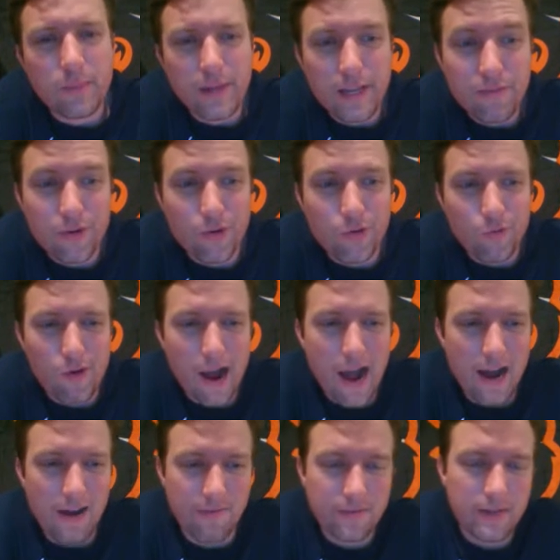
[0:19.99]
and we even
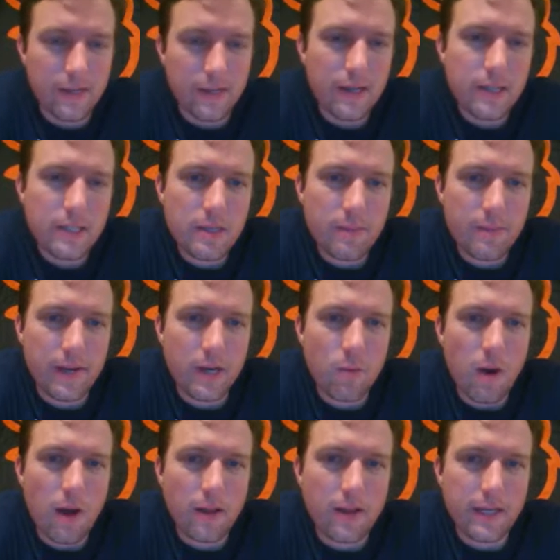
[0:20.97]
graphed some
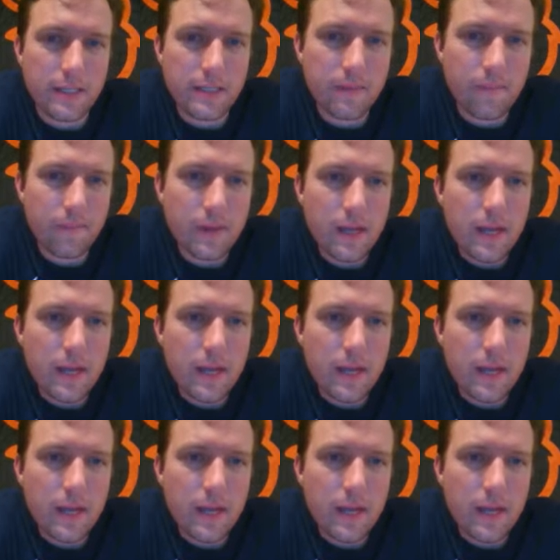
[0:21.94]
inequalities.